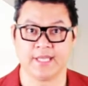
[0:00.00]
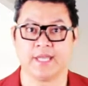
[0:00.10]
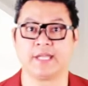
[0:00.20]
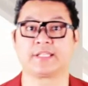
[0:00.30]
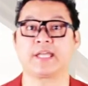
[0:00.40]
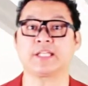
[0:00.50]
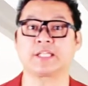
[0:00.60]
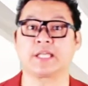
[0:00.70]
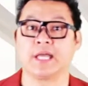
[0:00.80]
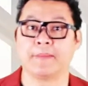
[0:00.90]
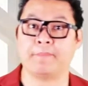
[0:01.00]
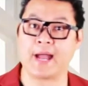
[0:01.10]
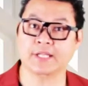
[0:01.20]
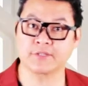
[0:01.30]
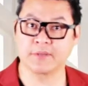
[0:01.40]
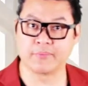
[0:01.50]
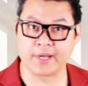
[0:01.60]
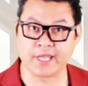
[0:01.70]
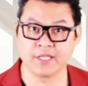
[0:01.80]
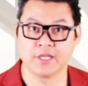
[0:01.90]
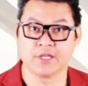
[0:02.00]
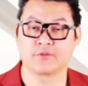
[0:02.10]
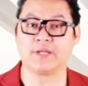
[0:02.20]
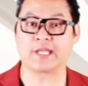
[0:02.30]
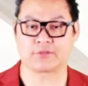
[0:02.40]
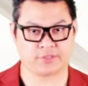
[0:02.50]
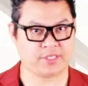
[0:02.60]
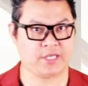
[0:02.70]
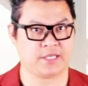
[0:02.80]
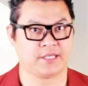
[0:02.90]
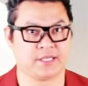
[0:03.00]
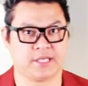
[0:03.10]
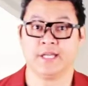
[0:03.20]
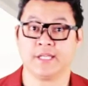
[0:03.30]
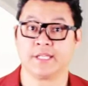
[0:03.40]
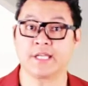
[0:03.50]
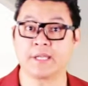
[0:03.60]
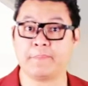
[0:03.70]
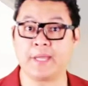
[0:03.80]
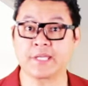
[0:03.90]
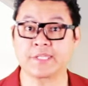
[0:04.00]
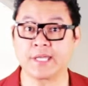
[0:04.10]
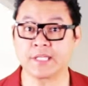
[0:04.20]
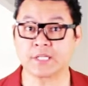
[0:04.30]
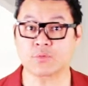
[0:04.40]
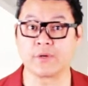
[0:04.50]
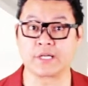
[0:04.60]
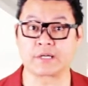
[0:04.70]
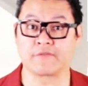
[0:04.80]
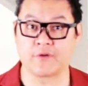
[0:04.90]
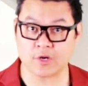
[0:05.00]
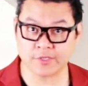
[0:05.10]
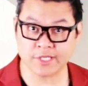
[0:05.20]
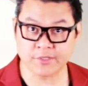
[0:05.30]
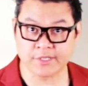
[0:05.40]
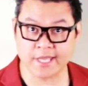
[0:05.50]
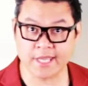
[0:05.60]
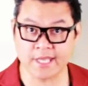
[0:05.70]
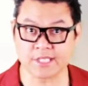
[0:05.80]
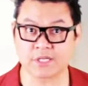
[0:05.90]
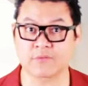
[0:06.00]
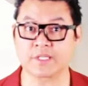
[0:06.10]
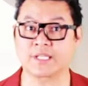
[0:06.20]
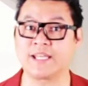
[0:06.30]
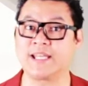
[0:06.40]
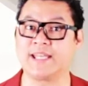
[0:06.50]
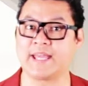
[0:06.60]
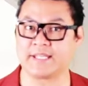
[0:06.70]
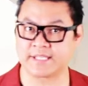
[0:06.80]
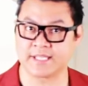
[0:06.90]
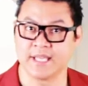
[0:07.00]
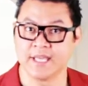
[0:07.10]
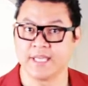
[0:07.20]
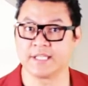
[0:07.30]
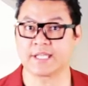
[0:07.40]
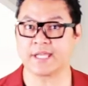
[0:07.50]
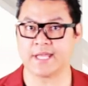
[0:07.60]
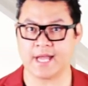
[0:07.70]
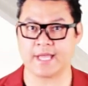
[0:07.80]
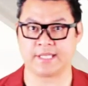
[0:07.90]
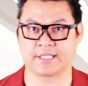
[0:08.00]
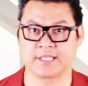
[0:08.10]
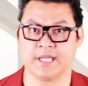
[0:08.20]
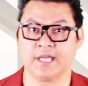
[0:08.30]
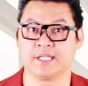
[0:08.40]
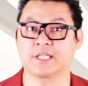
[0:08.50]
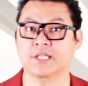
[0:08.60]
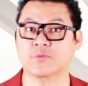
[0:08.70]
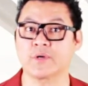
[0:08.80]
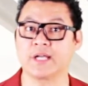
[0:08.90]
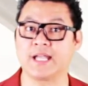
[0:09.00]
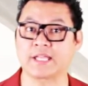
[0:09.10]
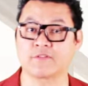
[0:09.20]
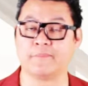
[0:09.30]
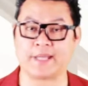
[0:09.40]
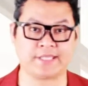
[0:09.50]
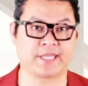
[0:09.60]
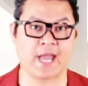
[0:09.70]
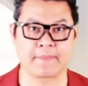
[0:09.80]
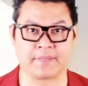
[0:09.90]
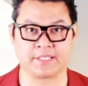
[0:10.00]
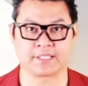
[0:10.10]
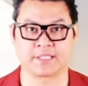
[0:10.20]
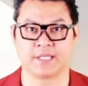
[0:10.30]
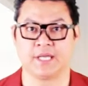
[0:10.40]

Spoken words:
and sends back to the brain to let you see. They're the big things that we're focusing today is the crystalline lens inside the eyes. This is where a lot of magic happens.